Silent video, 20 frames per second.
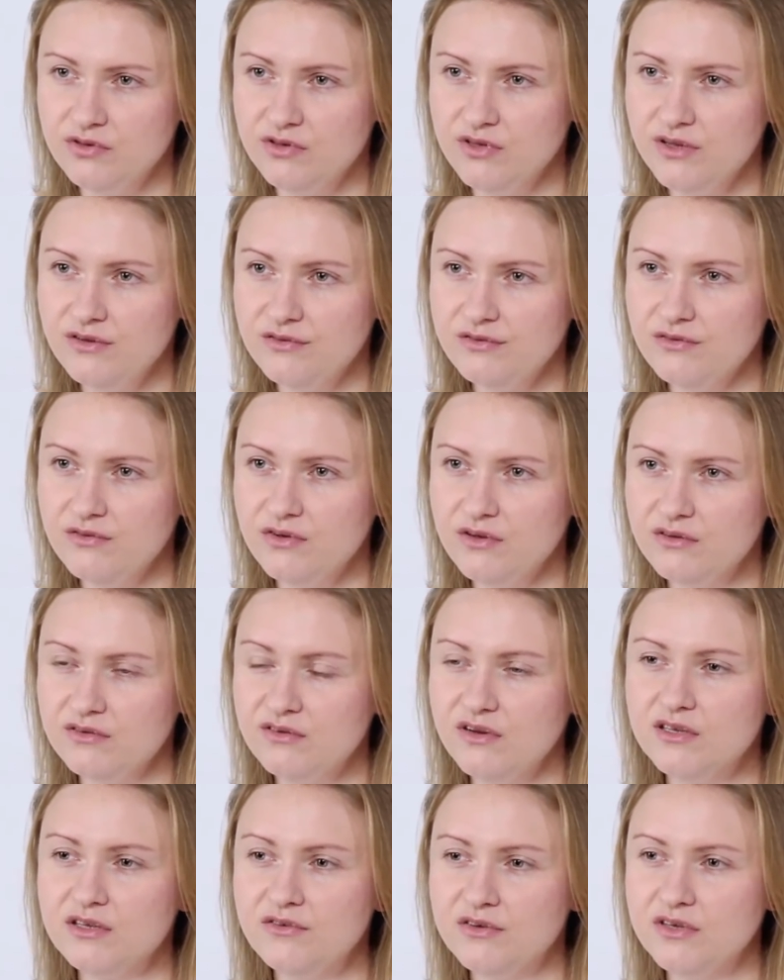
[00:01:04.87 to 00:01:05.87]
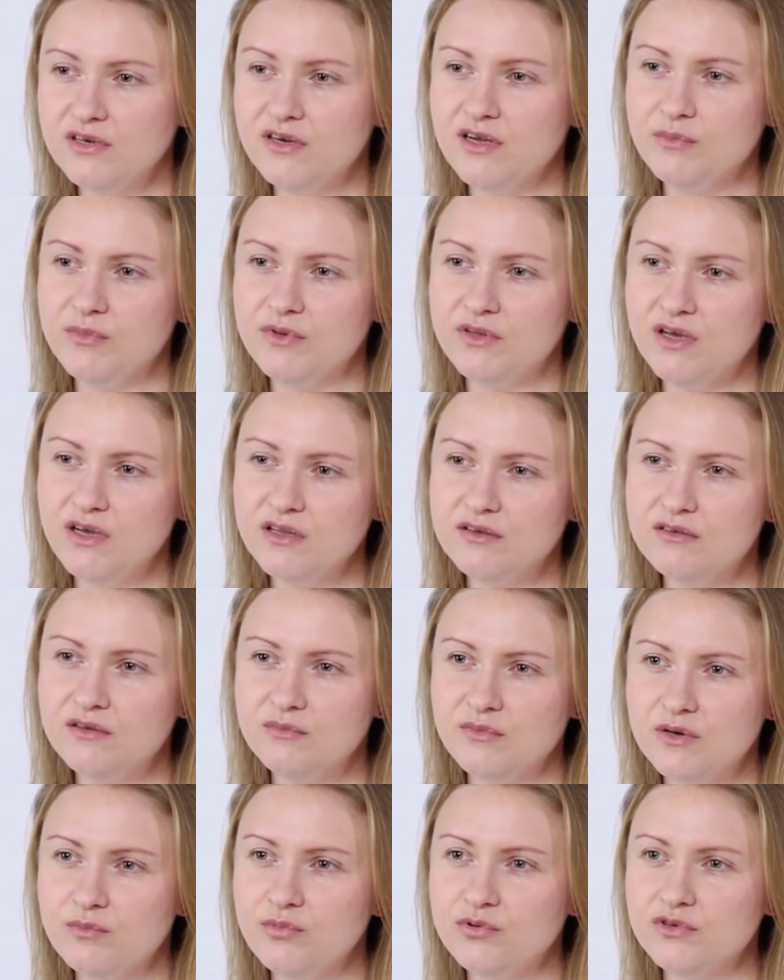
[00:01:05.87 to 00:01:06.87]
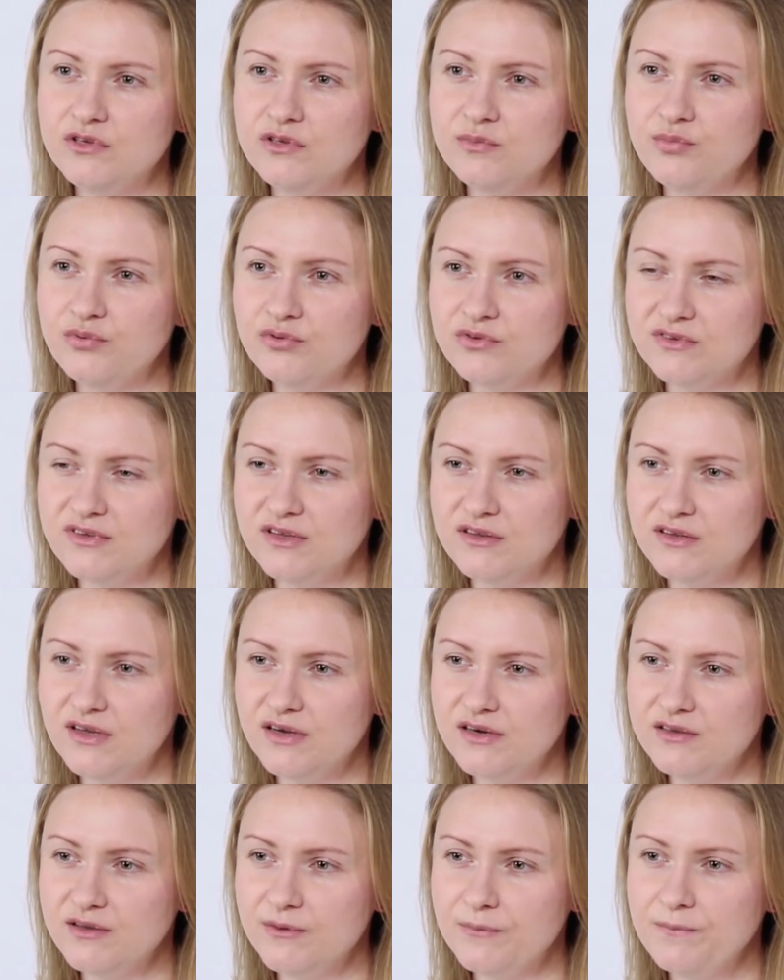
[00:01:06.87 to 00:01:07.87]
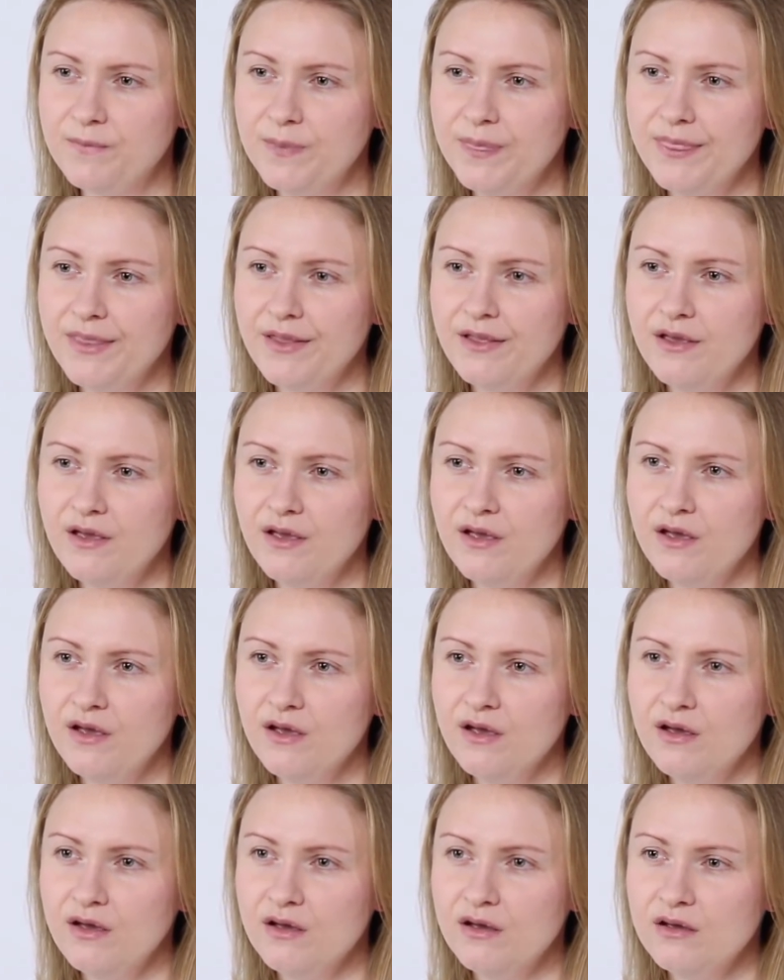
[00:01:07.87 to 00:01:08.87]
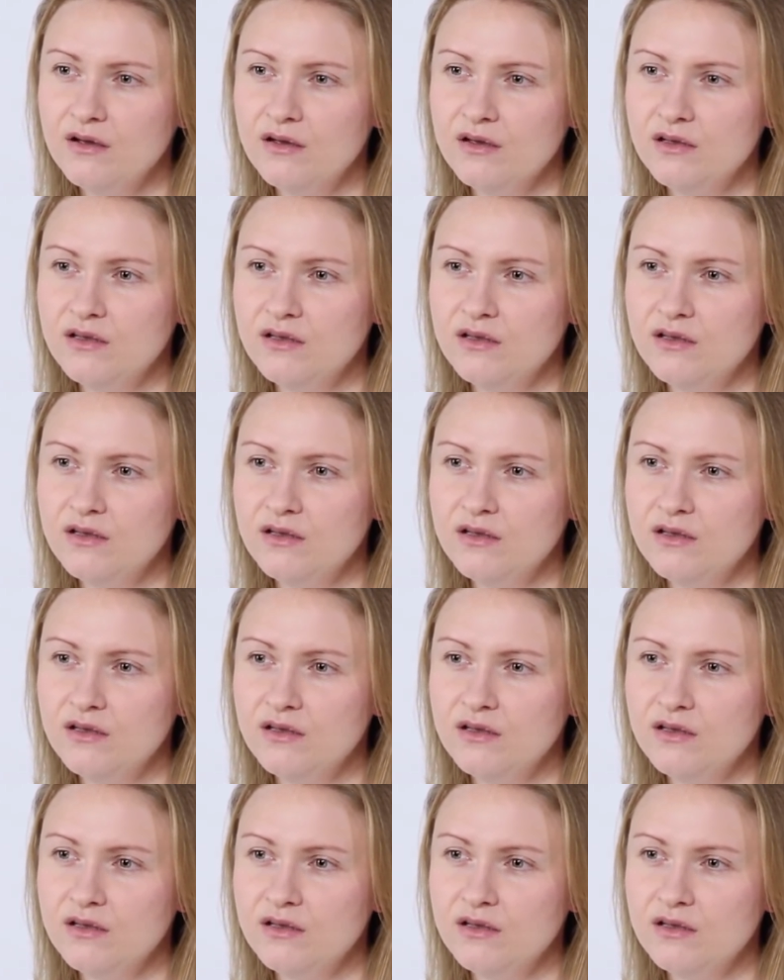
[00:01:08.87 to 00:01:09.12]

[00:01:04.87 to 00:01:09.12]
I had to follow certain procedures and recommendations and standards.